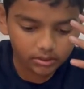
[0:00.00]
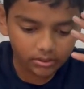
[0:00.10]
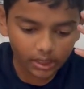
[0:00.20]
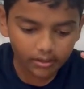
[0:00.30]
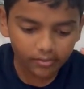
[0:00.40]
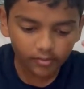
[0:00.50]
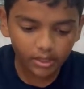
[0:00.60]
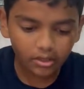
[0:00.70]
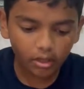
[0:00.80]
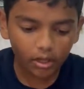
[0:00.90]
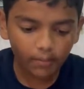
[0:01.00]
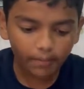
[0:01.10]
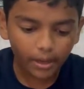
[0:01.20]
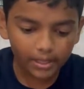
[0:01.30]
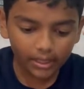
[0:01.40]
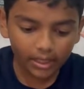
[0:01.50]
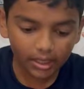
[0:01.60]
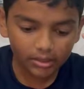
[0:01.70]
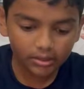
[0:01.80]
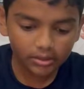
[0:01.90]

that we call particles.